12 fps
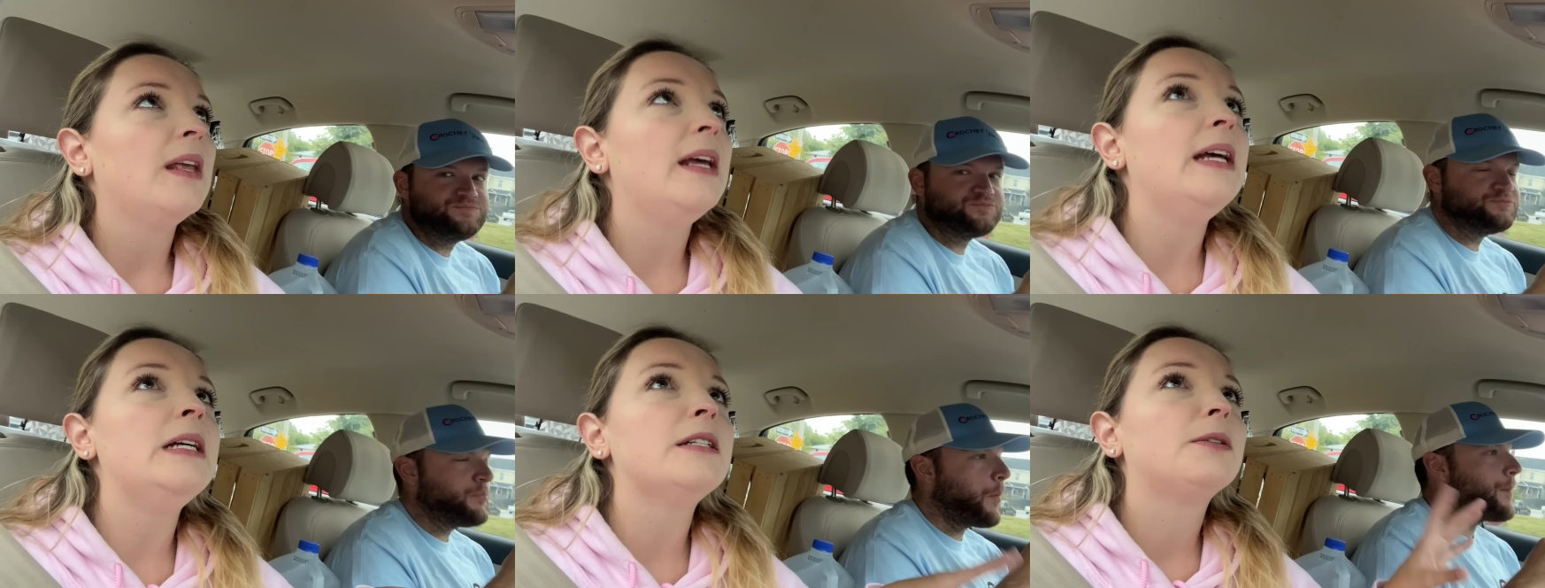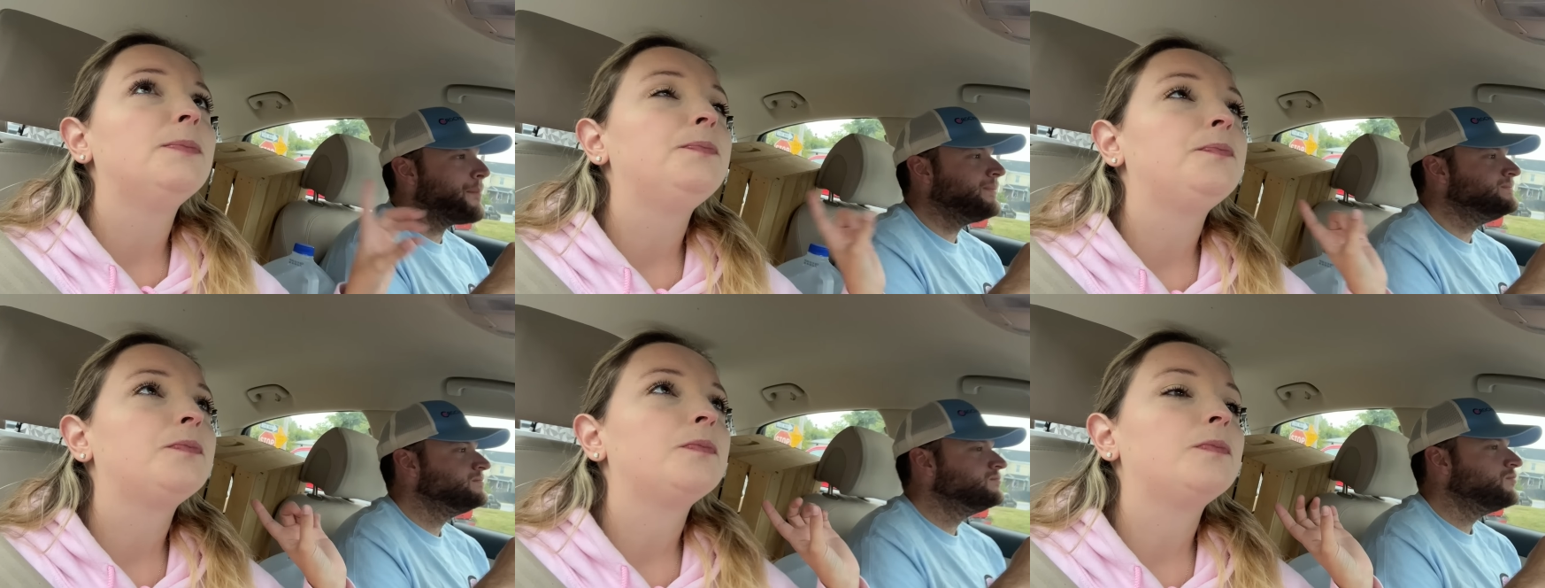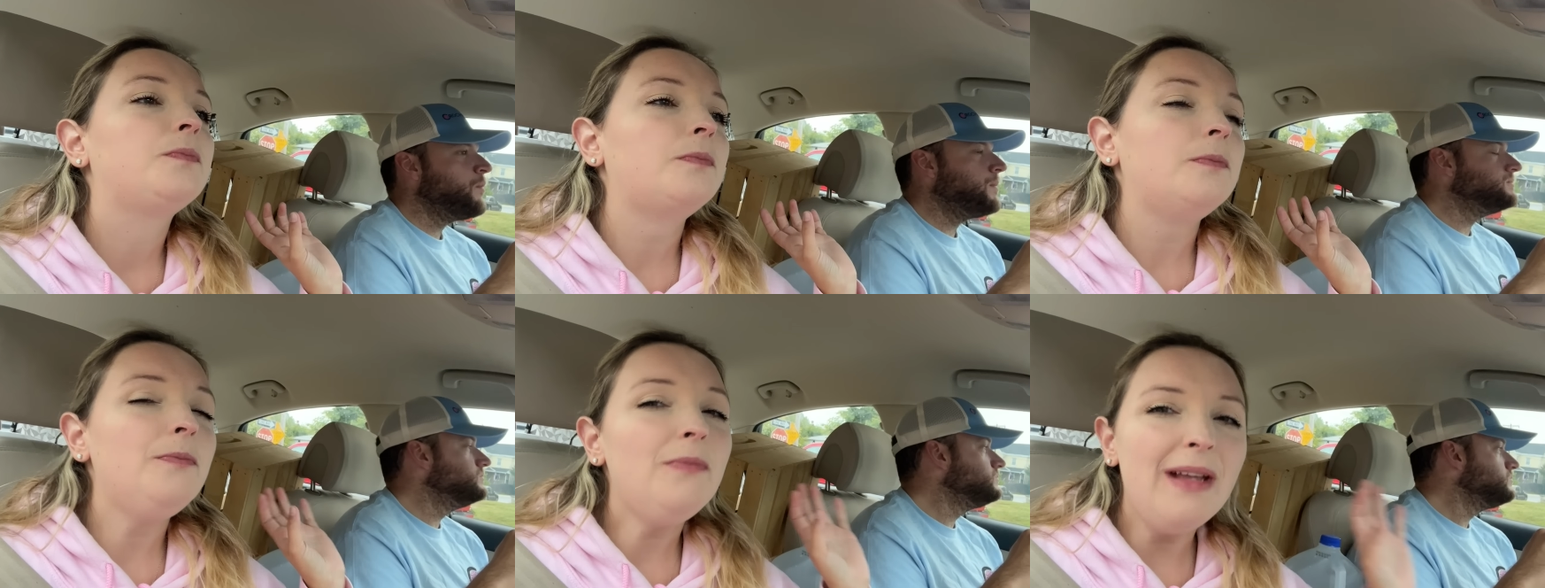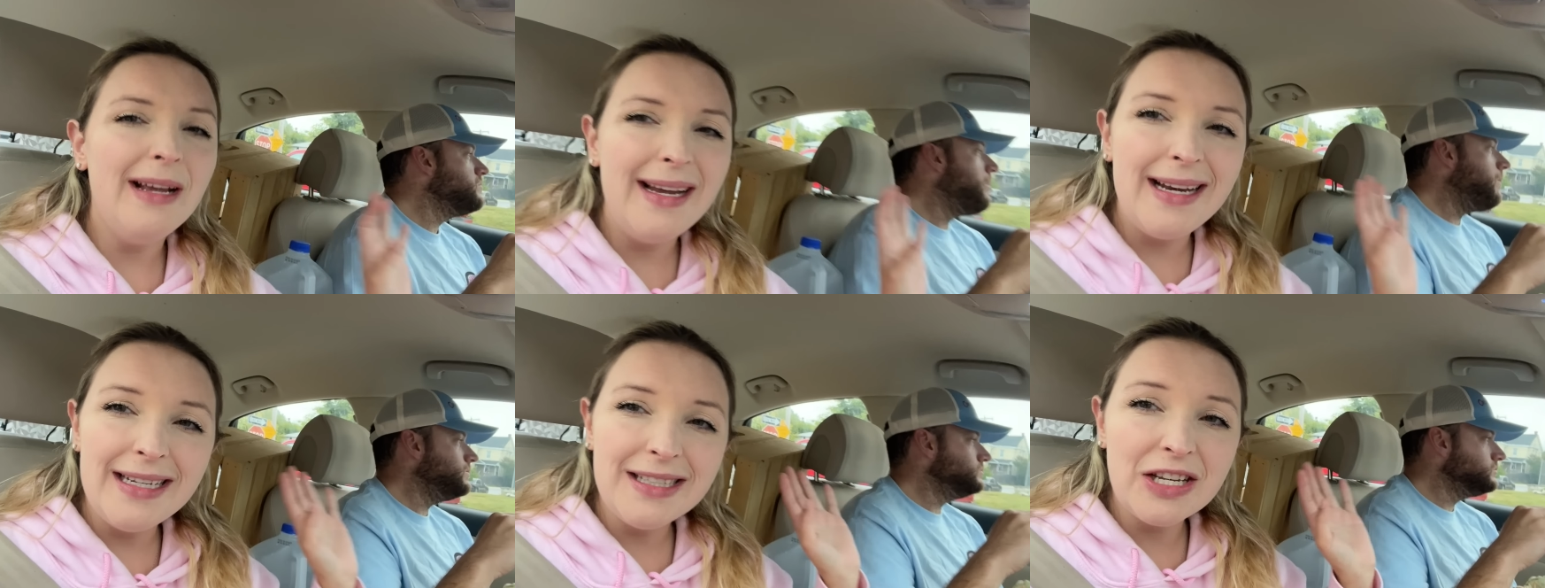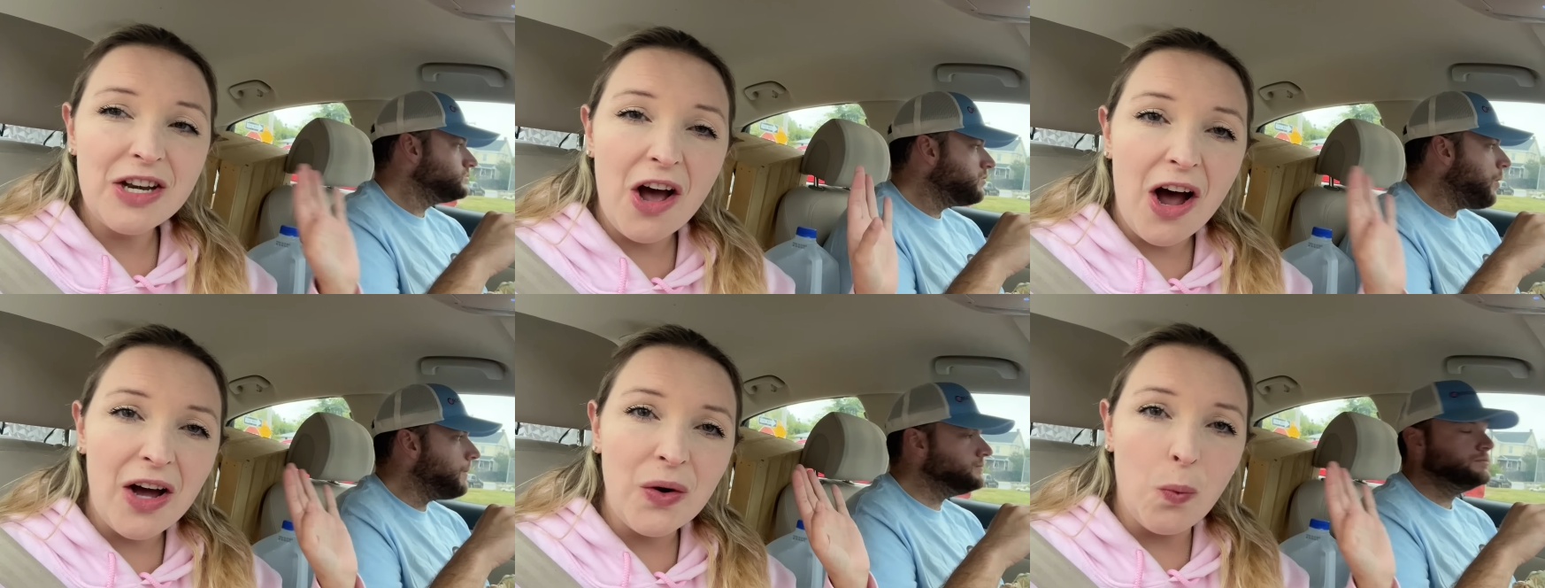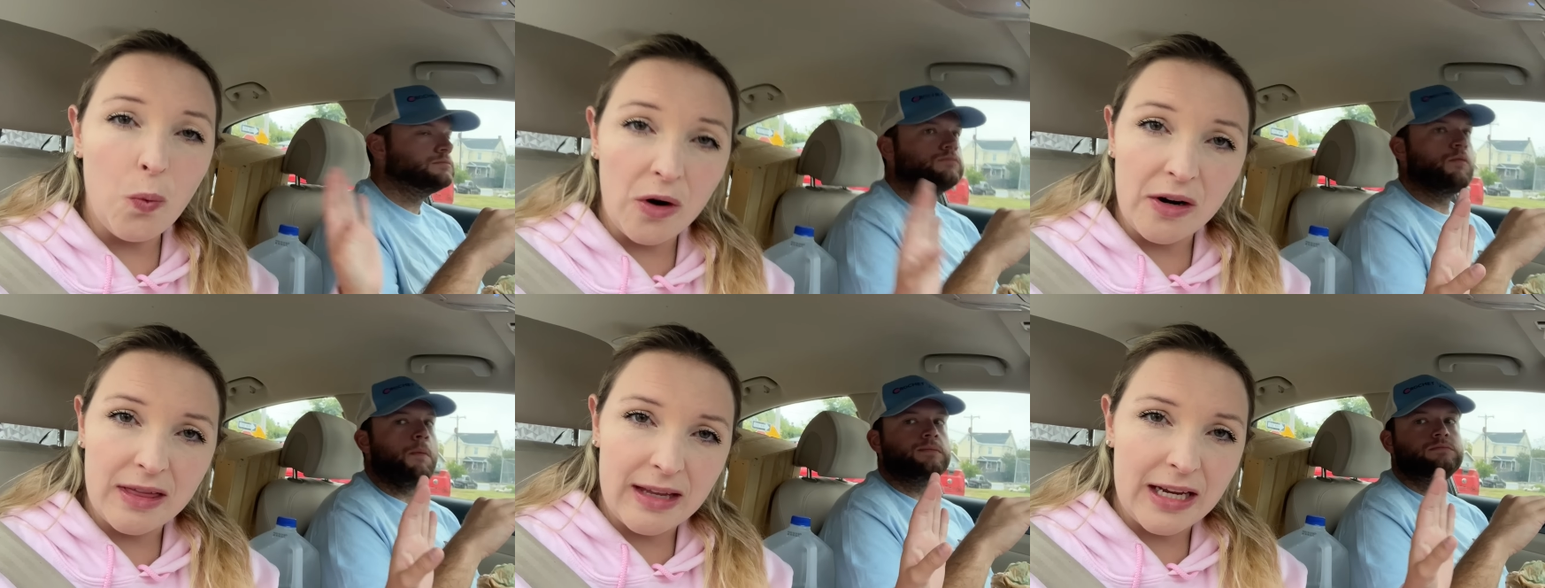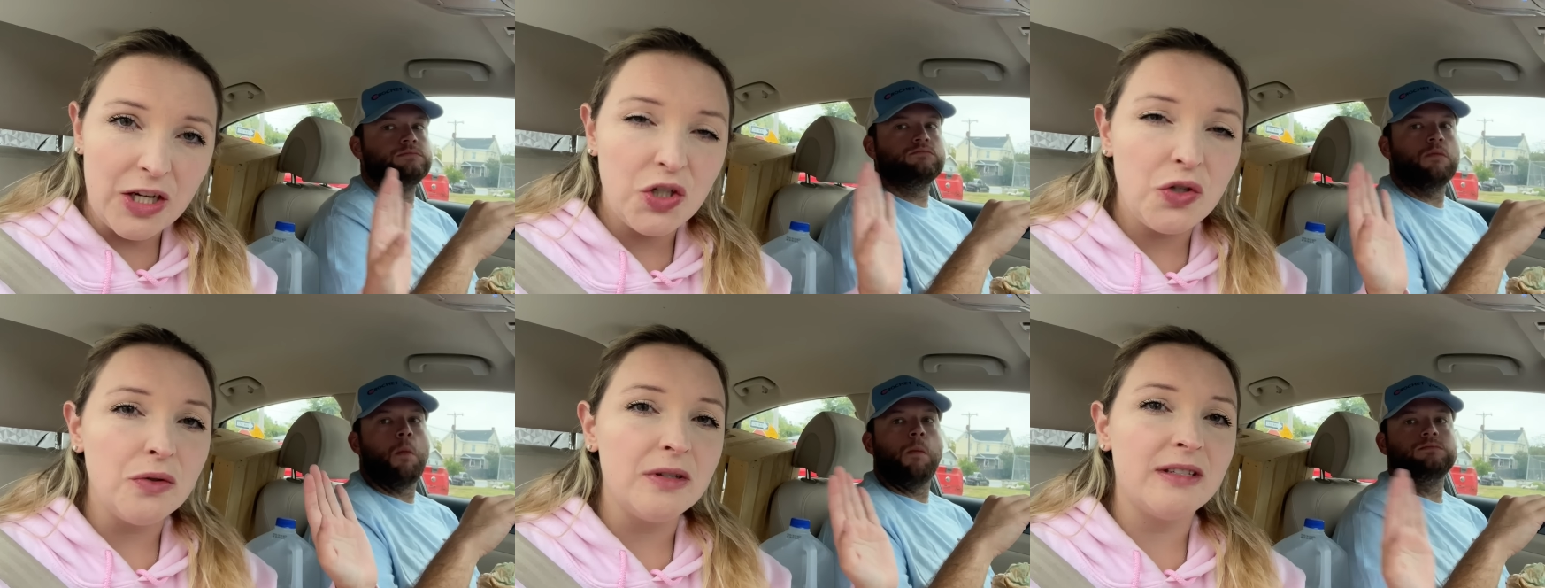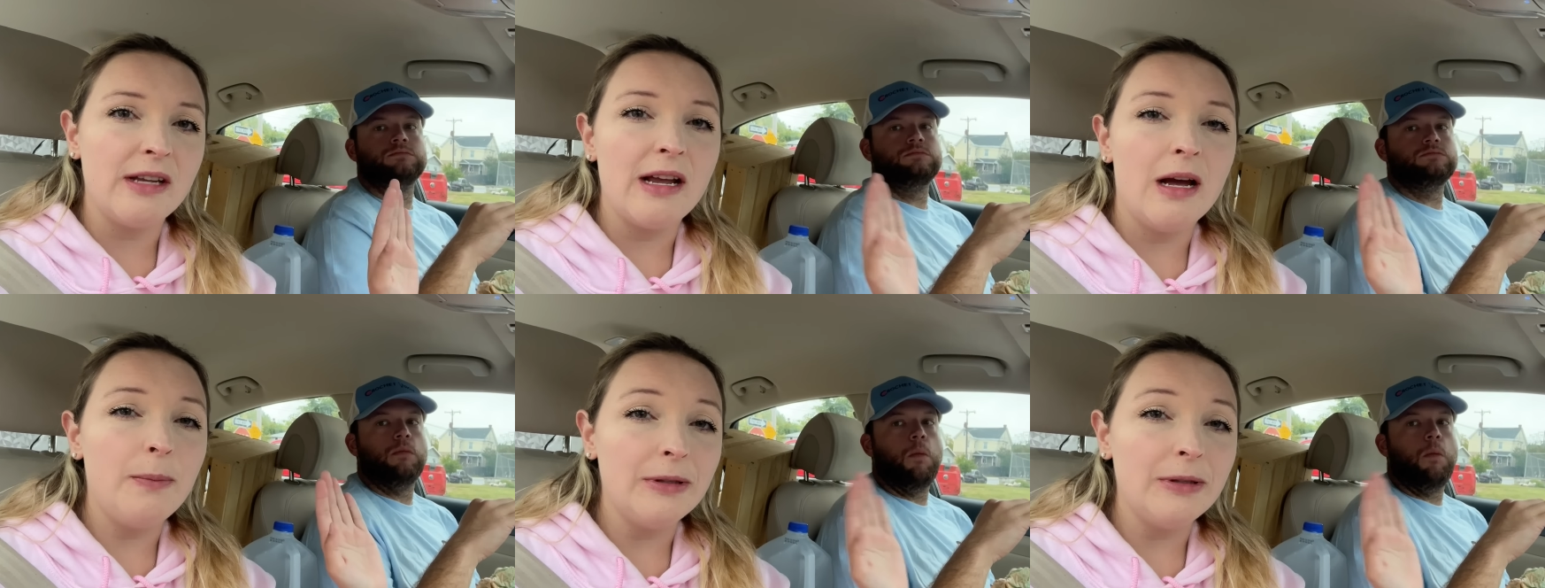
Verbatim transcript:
Speaker 1: is it is not worth it to stay up